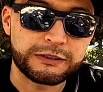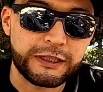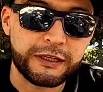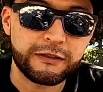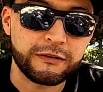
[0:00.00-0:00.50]

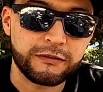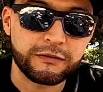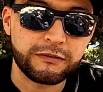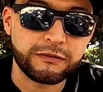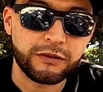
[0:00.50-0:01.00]
site
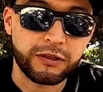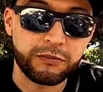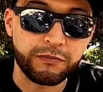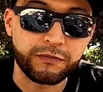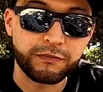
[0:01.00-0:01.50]
so I
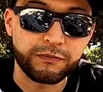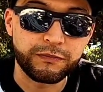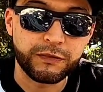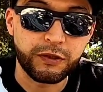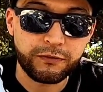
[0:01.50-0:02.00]
can
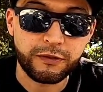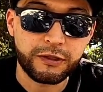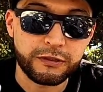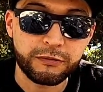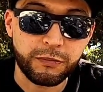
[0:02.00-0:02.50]
look for
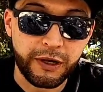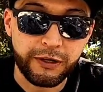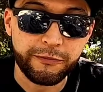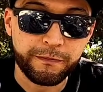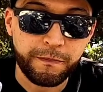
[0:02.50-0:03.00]
these and
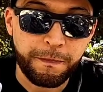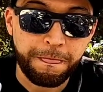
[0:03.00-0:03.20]
buy them.